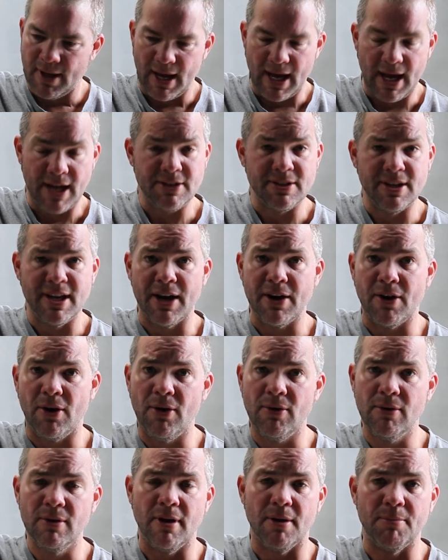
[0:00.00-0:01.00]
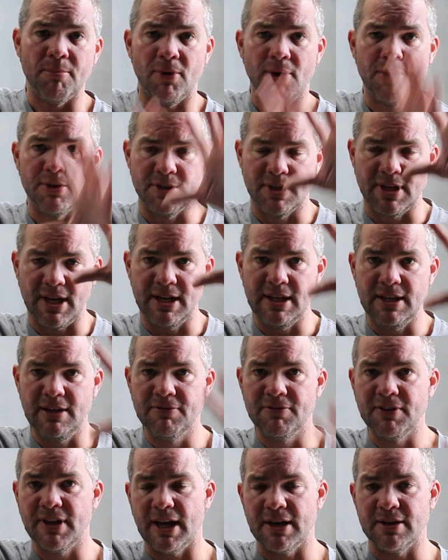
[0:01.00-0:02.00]
and you get a whole lot more. You can
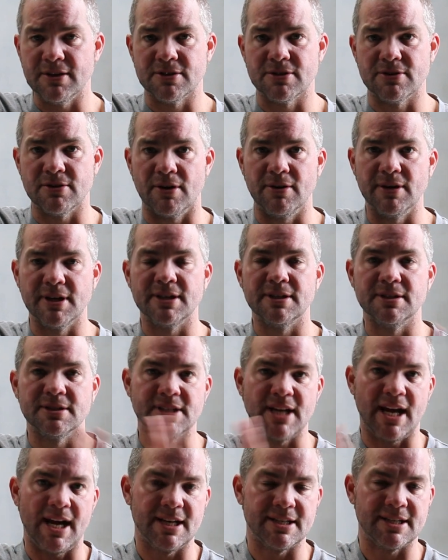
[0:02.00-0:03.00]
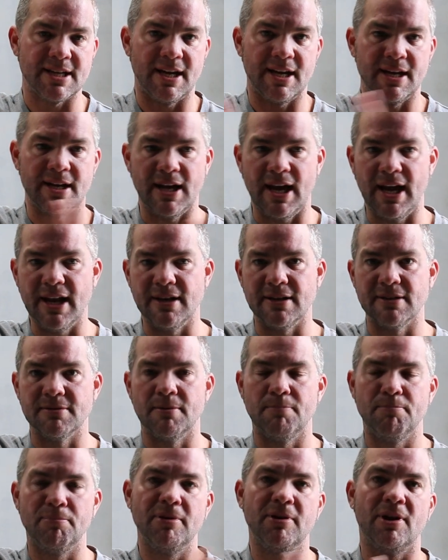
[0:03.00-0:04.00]
even get historical data and
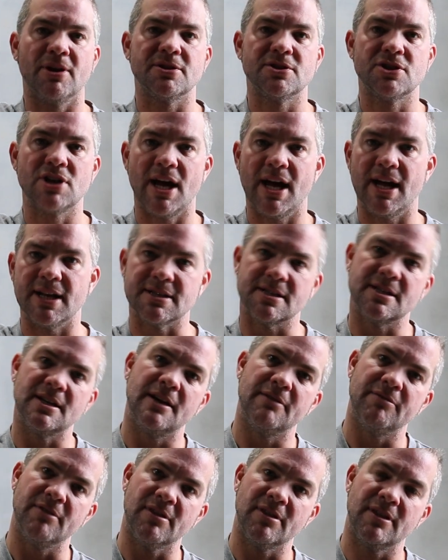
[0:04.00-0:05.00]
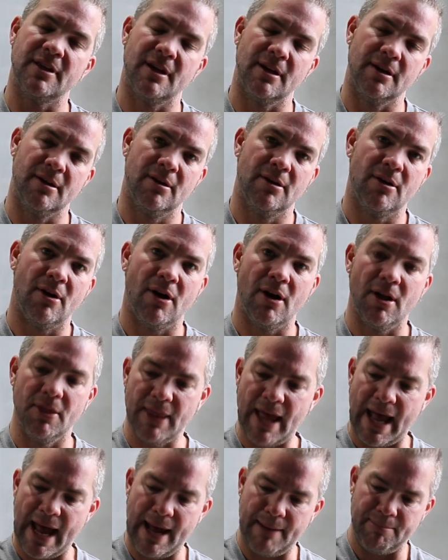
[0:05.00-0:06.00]
plot charts and everything on
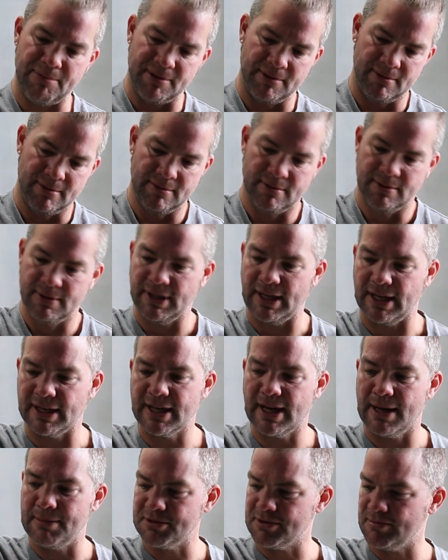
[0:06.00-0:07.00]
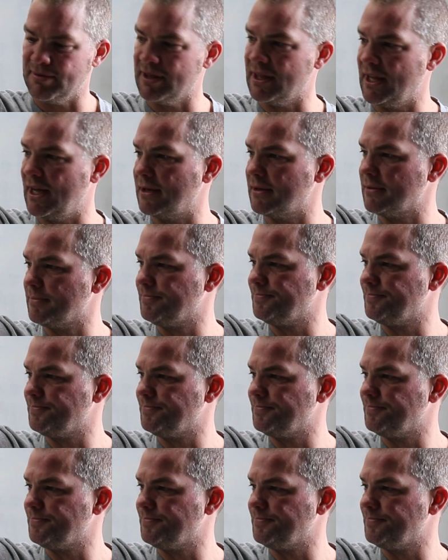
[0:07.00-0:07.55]
the app that comes with that.